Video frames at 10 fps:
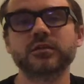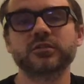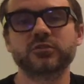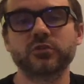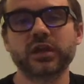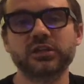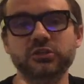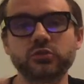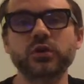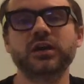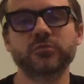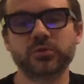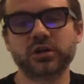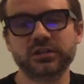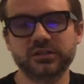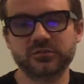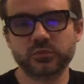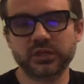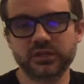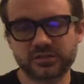So that you have a body is
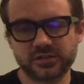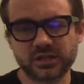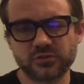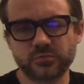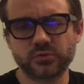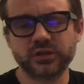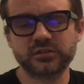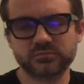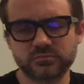related to that other point.